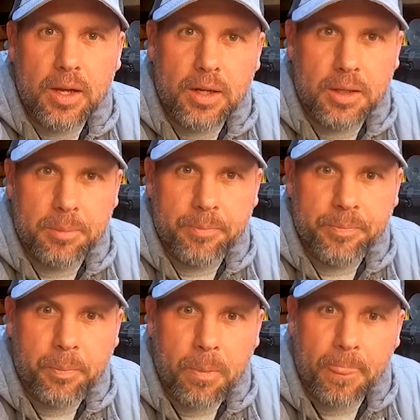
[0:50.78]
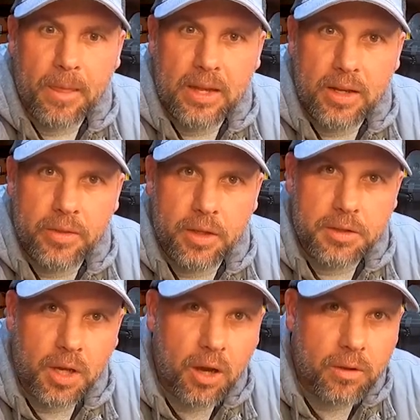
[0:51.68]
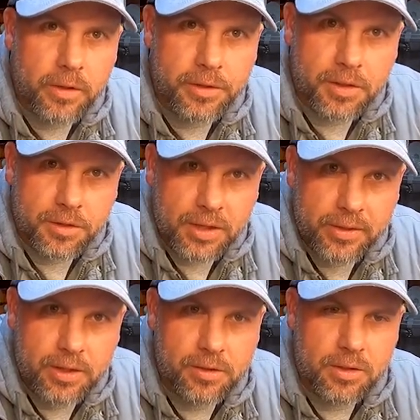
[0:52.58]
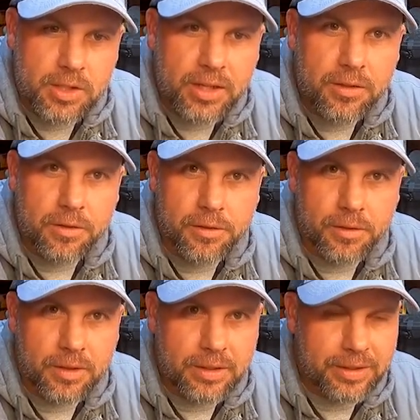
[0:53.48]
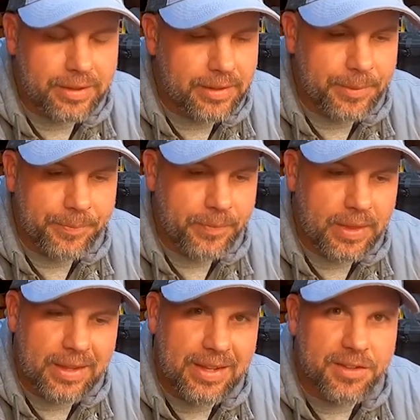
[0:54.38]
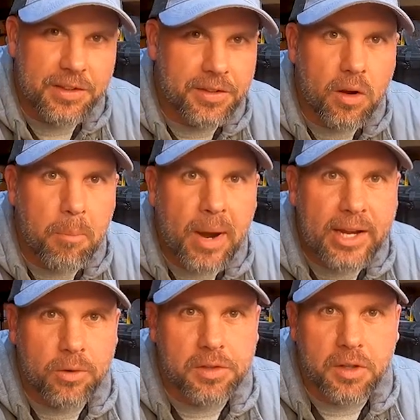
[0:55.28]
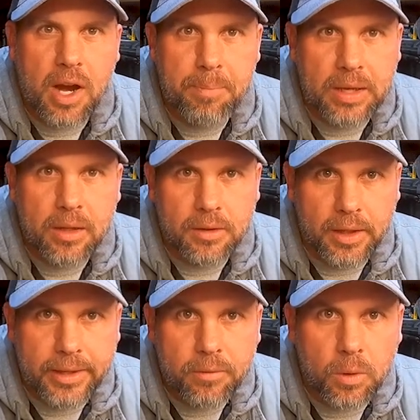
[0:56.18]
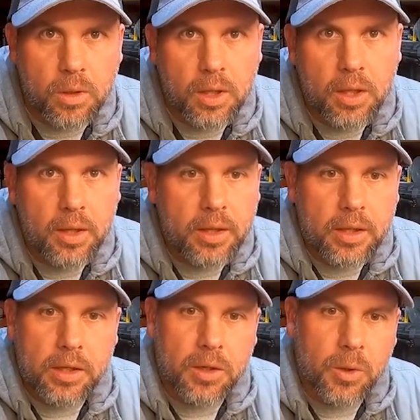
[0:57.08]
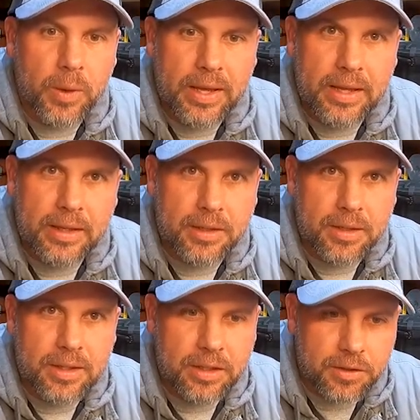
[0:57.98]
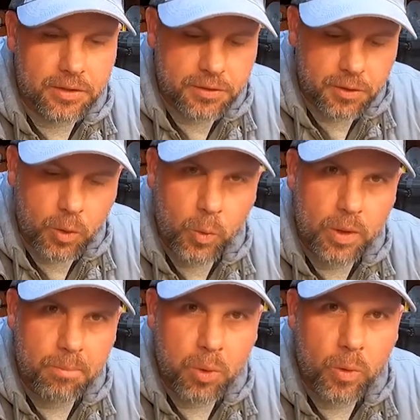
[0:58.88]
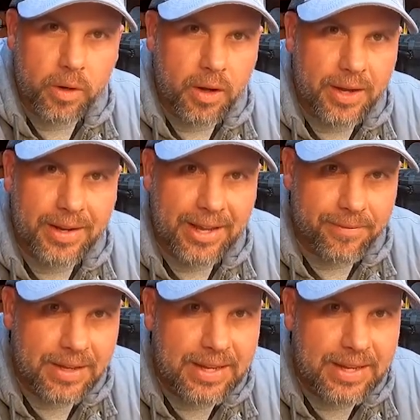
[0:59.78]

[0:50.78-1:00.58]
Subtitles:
and the tolerance inside these injectors, it's on a microscopic level. You know, and it is so important not to have